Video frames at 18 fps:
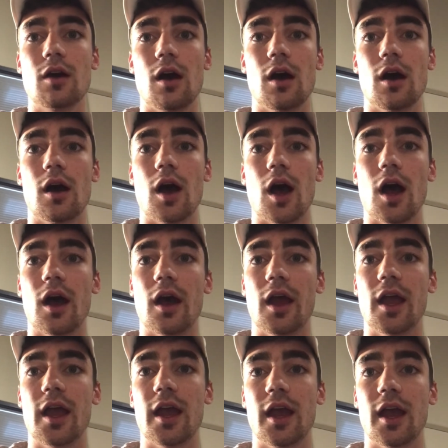
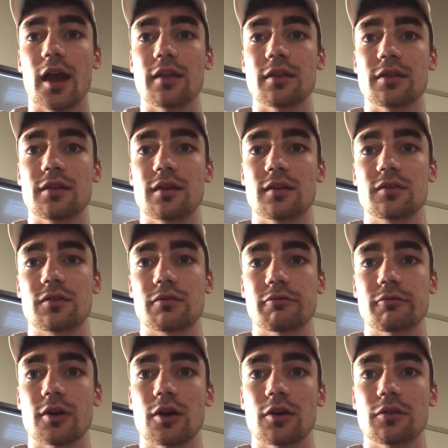and this
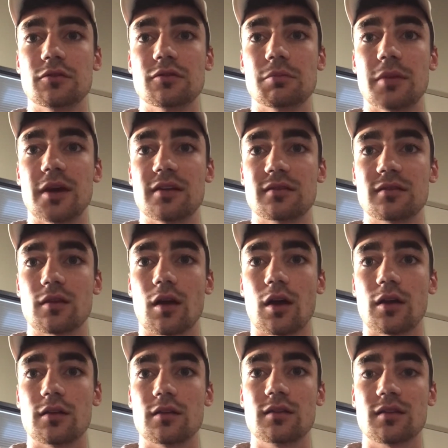rose based
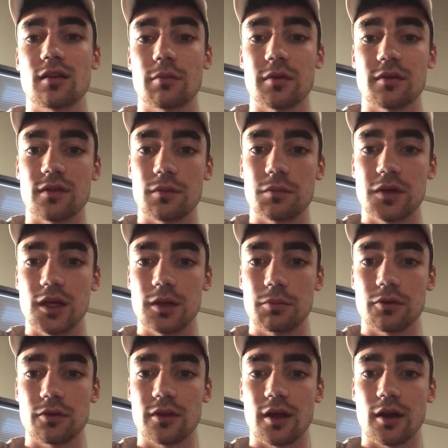on some of the
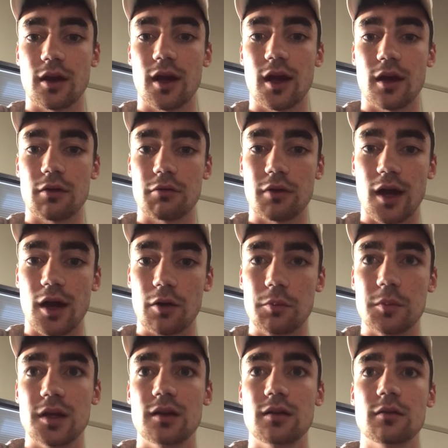people that I had around
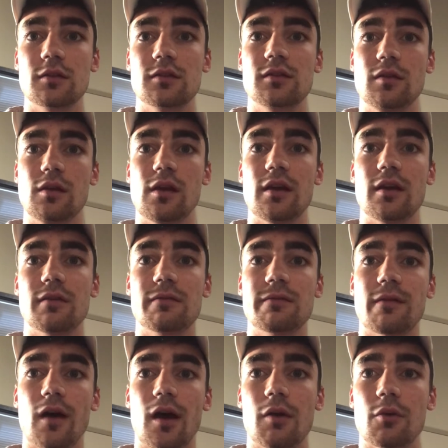me.
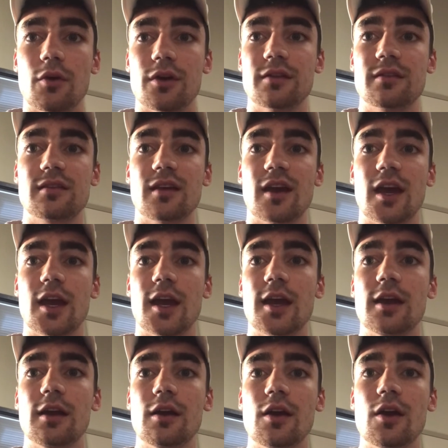If I were to
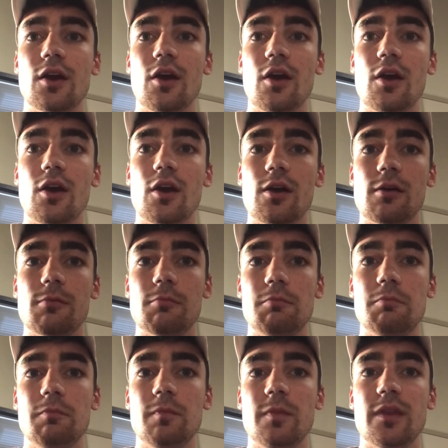say,
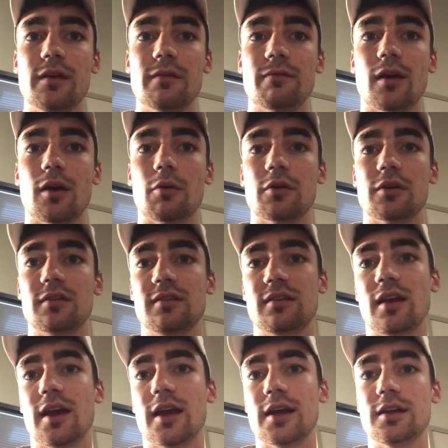if I were to
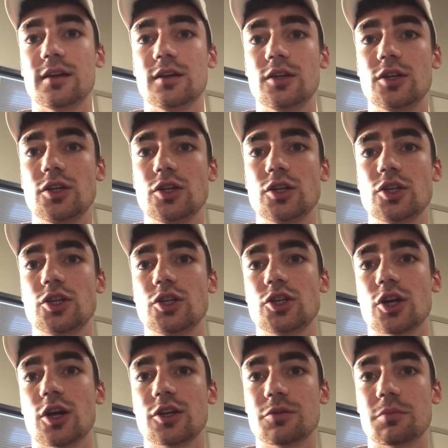say,
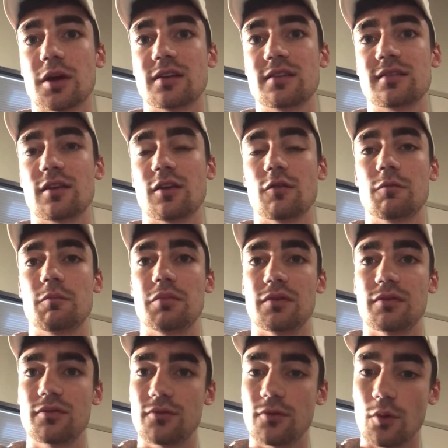judge myself
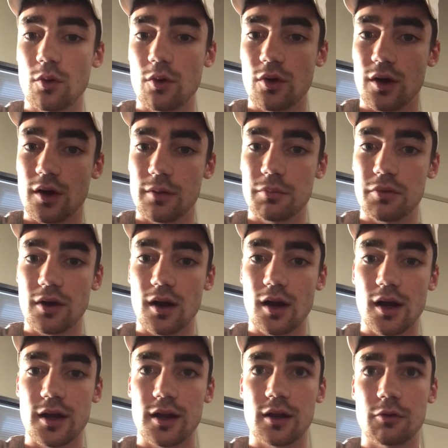before
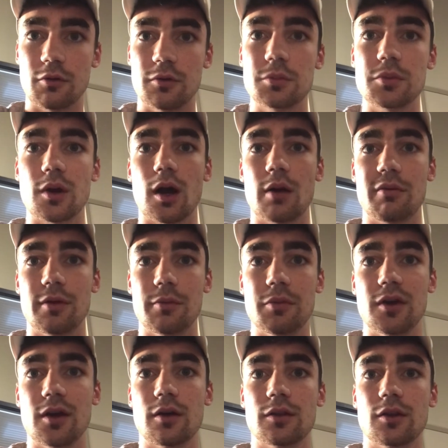abroad, it would probably
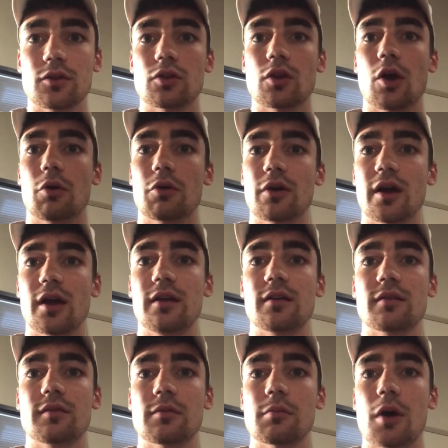be on the lower end
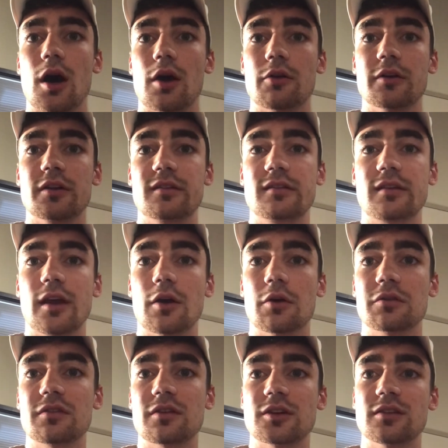of the moderate scale,
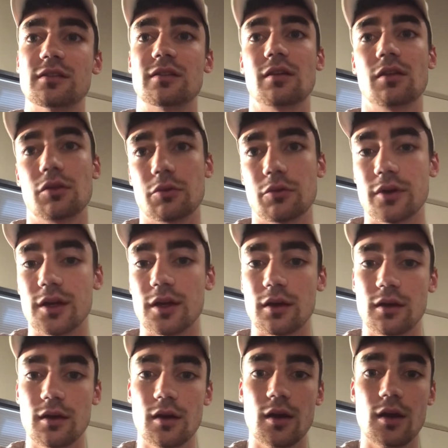such as a 3.